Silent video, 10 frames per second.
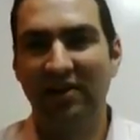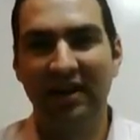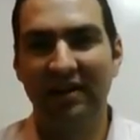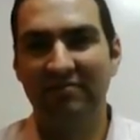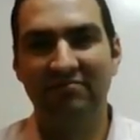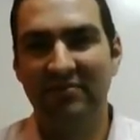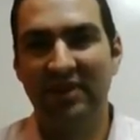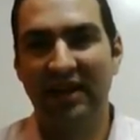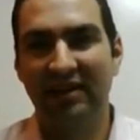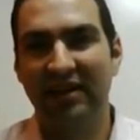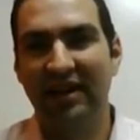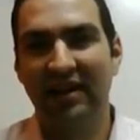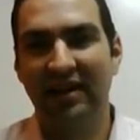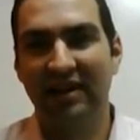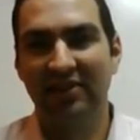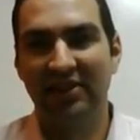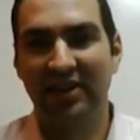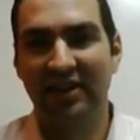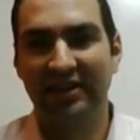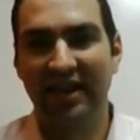and everything
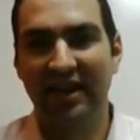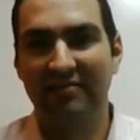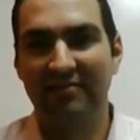like that.